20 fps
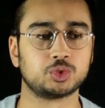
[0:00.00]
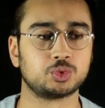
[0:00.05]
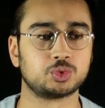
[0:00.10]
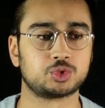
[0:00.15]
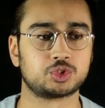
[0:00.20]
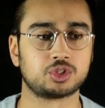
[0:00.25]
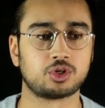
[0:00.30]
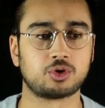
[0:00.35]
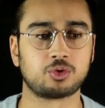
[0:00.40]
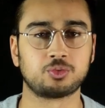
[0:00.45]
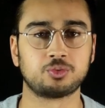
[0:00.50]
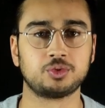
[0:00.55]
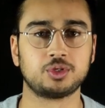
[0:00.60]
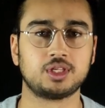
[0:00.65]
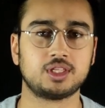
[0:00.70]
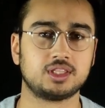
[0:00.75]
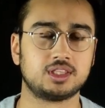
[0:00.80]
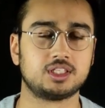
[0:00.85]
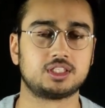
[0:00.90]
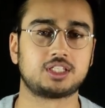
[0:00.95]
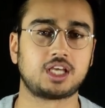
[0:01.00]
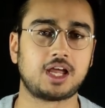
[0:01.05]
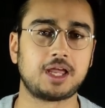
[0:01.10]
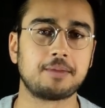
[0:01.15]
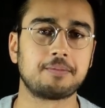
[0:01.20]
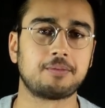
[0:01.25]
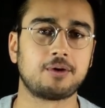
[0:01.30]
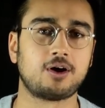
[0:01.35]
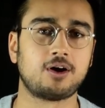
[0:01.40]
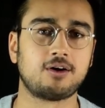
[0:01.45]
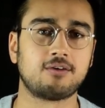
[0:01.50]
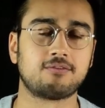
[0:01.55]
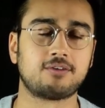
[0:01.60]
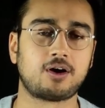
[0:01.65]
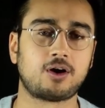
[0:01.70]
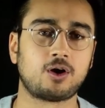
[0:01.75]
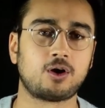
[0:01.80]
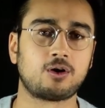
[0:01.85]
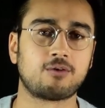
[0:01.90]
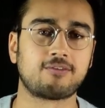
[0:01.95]
So the type of
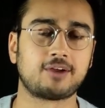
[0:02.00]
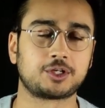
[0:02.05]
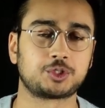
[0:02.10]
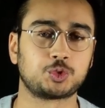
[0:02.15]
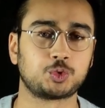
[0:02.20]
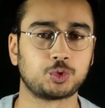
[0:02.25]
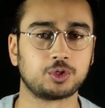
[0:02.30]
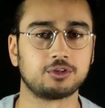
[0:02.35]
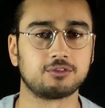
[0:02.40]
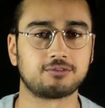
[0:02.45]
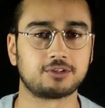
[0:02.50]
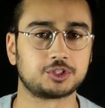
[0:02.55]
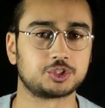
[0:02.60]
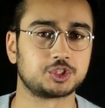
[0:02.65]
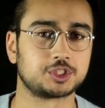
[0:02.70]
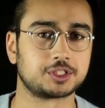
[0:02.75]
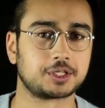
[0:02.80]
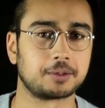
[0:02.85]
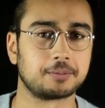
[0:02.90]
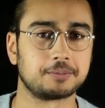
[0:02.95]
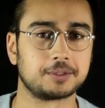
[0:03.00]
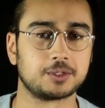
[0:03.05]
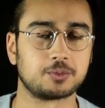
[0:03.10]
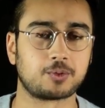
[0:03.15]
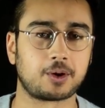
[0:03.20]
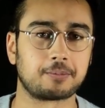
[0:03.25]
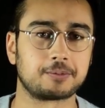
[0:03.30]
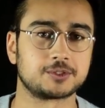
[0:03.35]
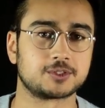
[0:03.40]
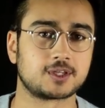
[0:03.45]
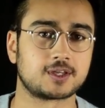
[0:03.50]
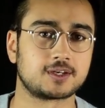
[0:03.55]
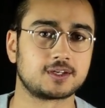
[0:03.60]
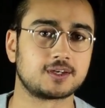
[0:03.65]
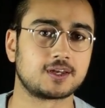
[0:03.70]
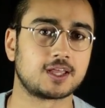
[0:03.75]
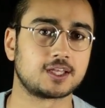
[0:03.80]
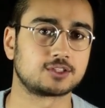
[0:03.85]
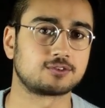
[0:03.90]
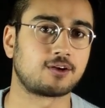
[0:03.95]
our factorial function can be represented
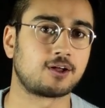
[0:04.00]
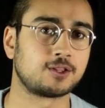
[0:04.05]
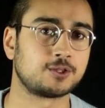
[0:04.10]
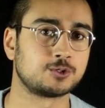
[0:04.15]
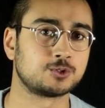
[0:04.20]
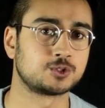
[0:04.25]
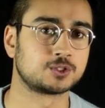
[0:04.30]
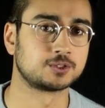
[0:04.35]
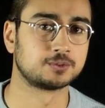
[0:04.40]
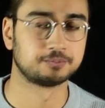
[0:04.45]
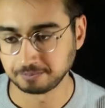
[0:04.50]
as follows.